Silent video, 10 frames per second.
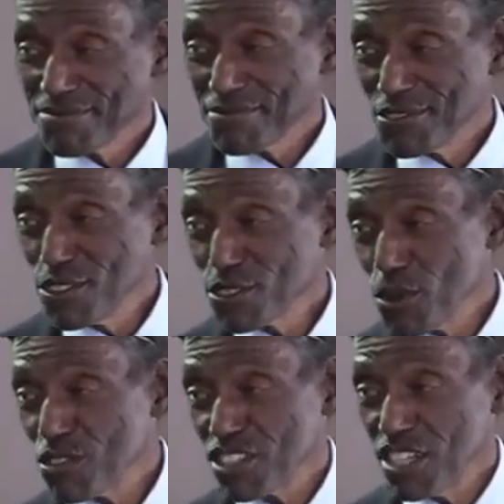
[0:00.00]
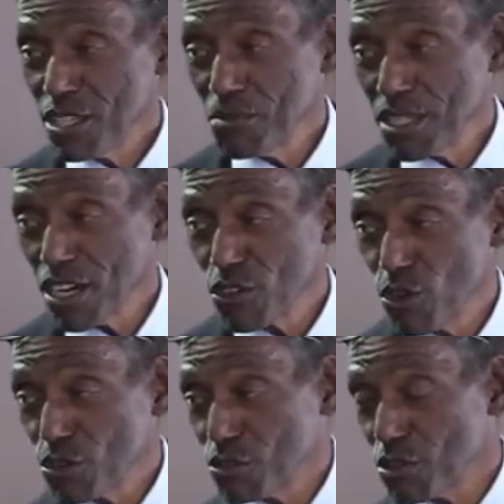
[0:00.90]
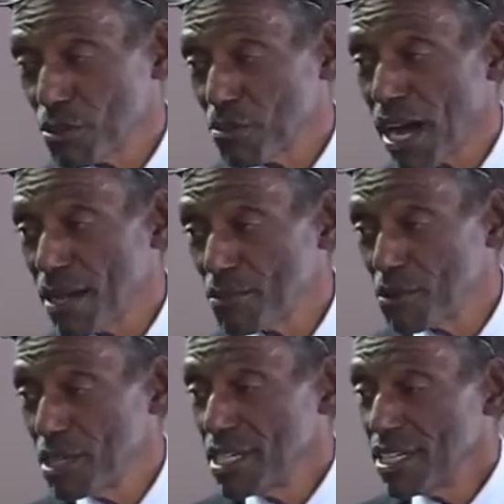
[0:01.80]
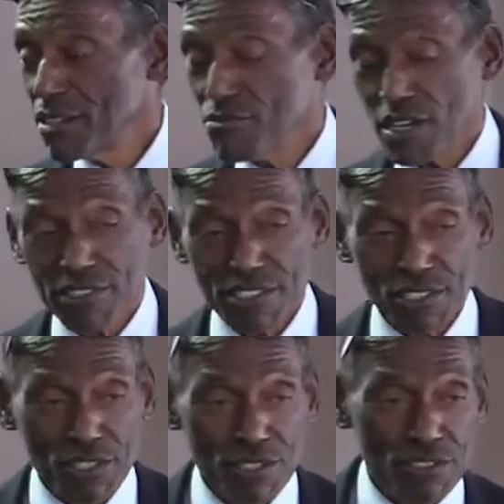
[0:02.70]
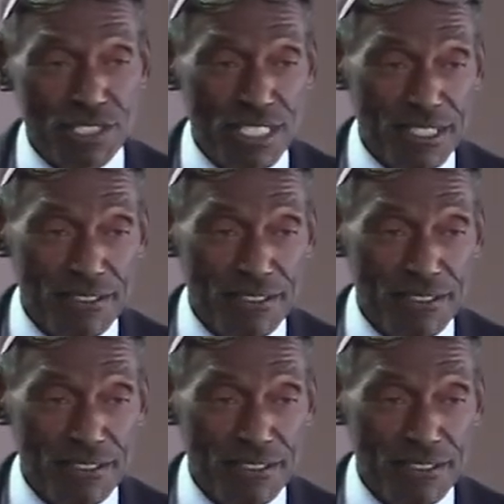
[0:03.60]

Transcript: Who's the worst enemy according to the Bible in Revelation 13?